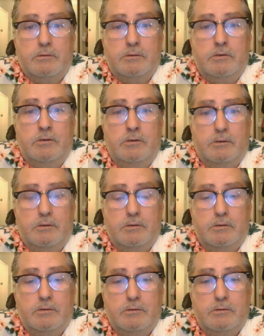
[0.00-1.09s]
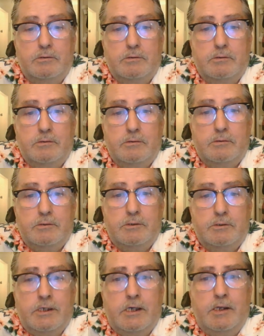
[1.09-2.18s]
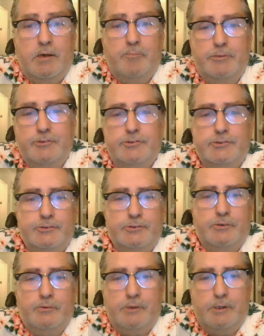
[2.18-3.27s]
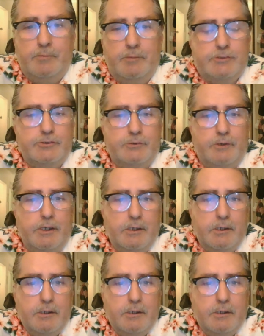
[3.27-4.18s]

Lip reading: You know, it kind of pushes you away. It makes you a